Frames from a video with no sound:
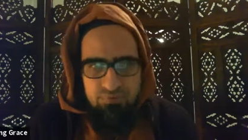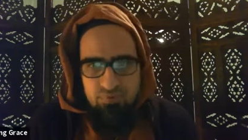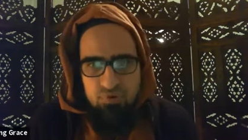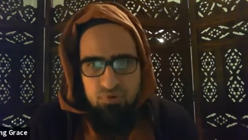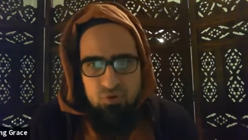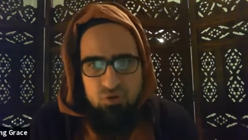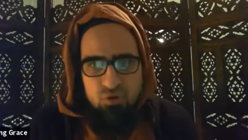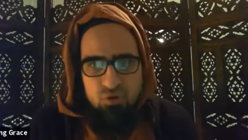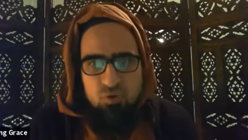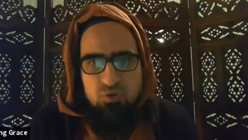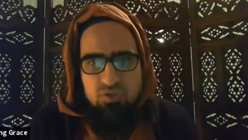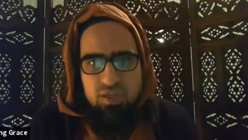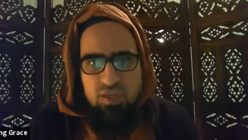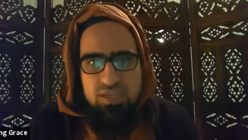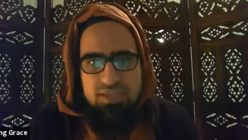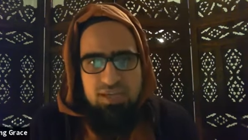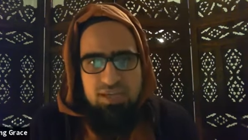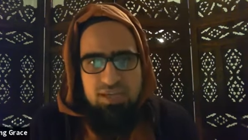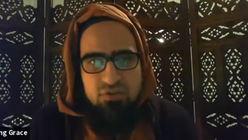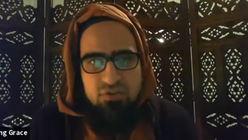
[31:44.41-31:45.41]
you know, two
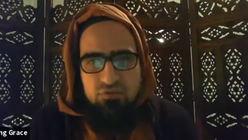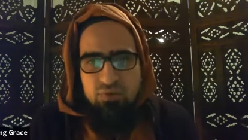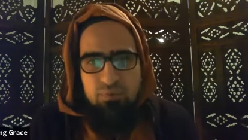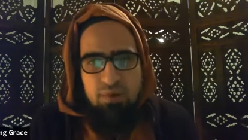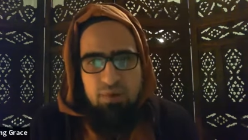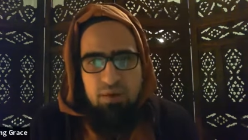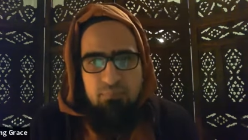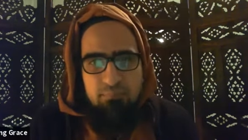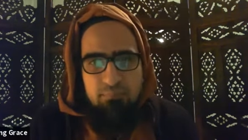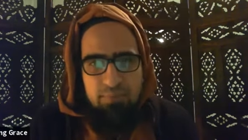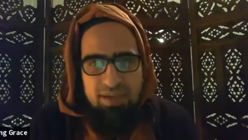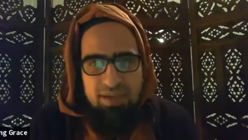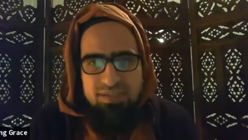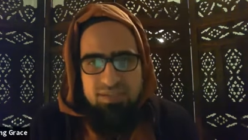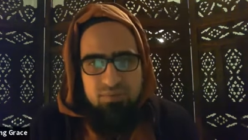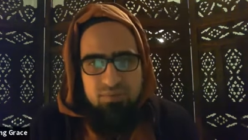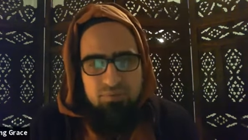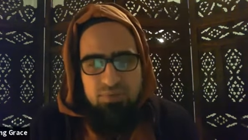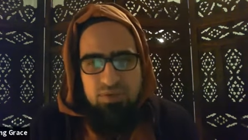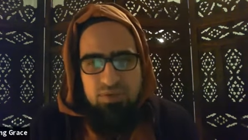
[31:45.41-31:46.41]
things out of a, a,
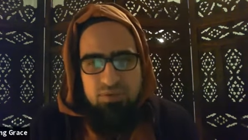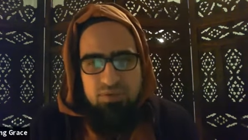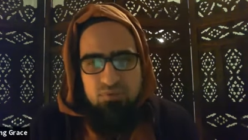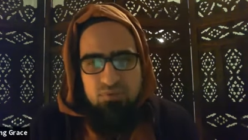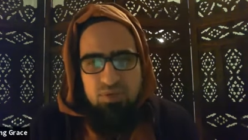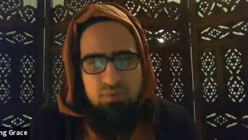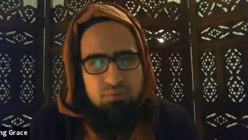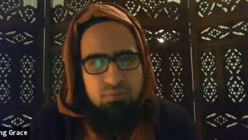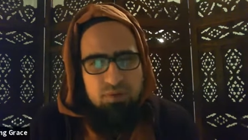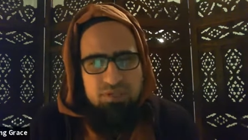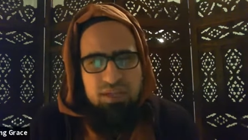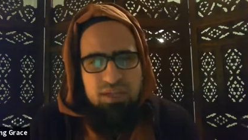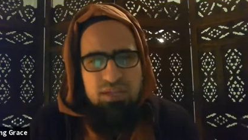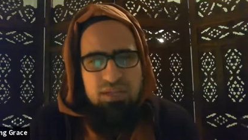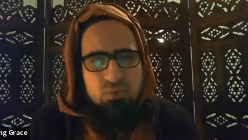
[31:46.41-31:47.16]
masterpiece, really, mashallah.